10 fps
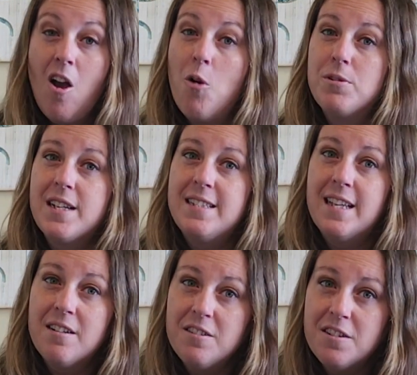Almost
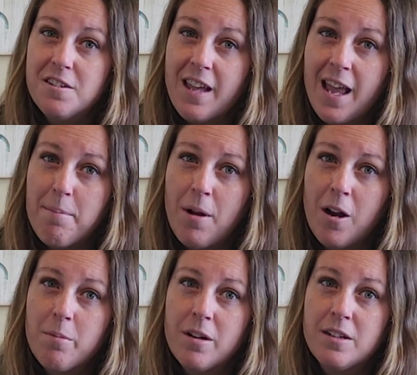identical to Cape
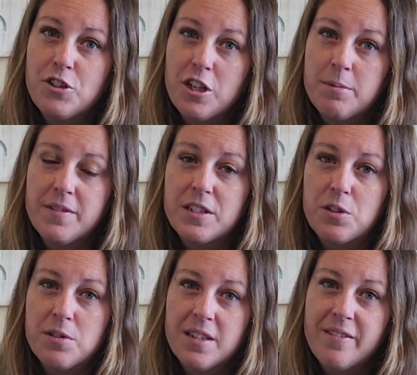Harbor in terms of
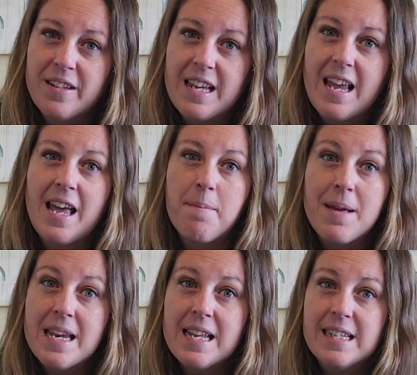exclusivity and
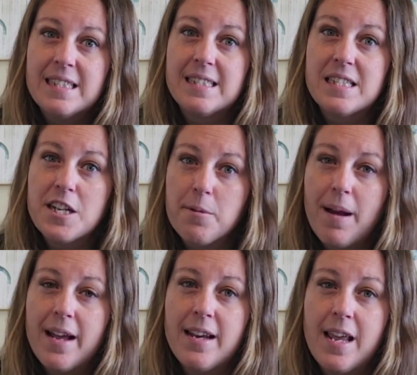amenities is
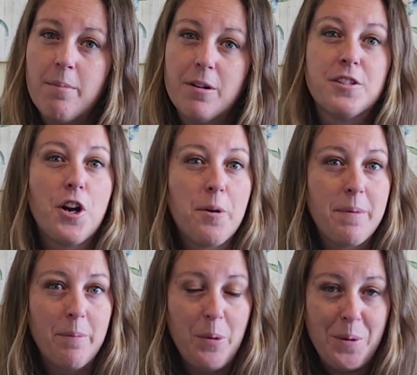nearby neighbor
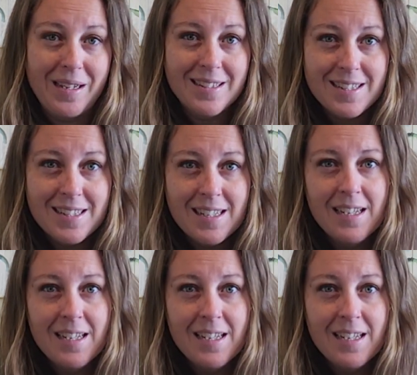Tarpon Point.